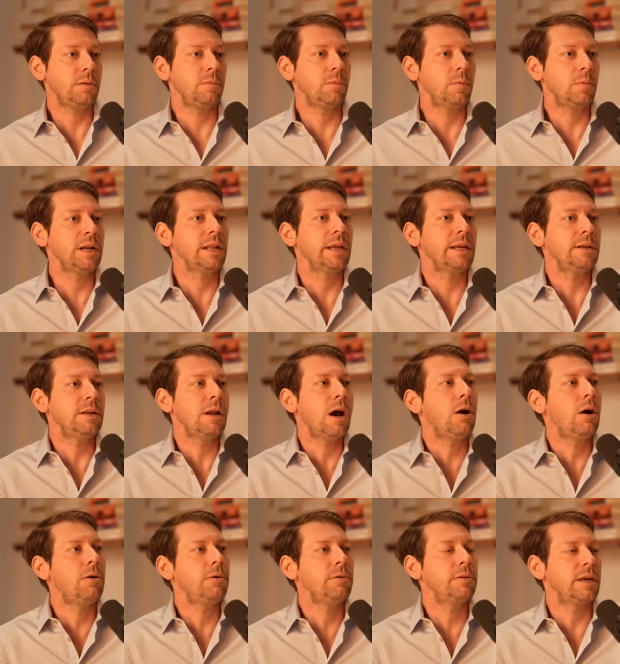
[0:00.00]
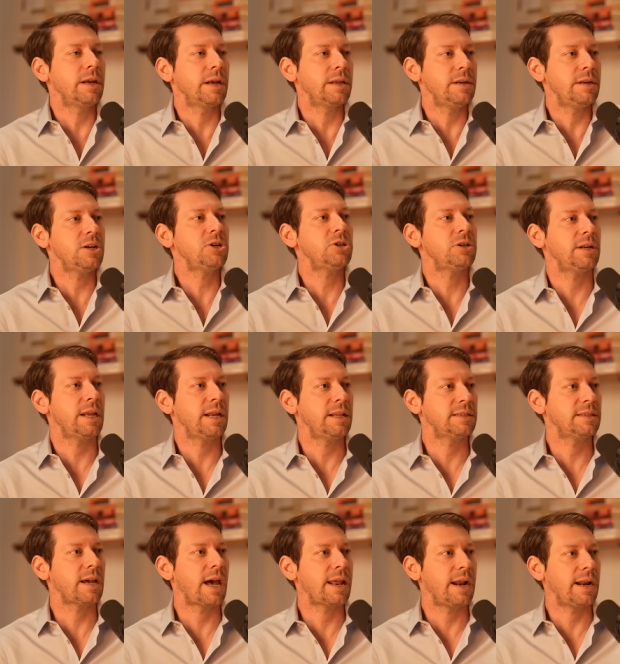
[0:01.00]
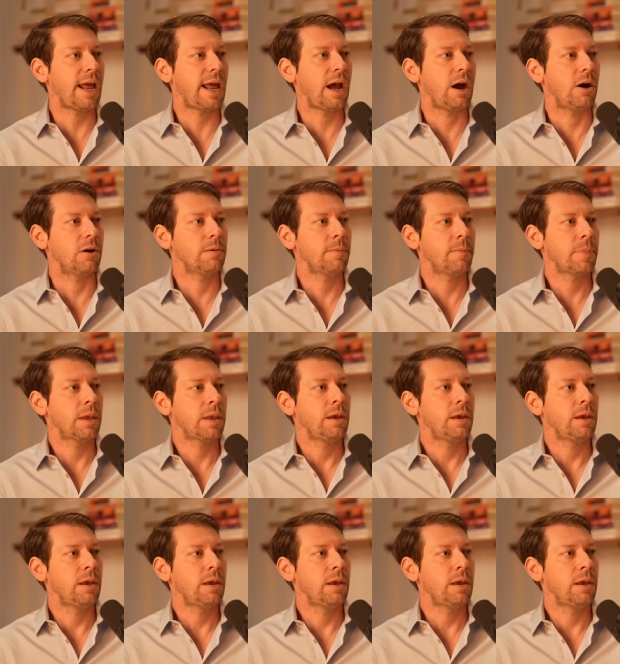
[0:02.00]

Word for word: really know the condition inside and out.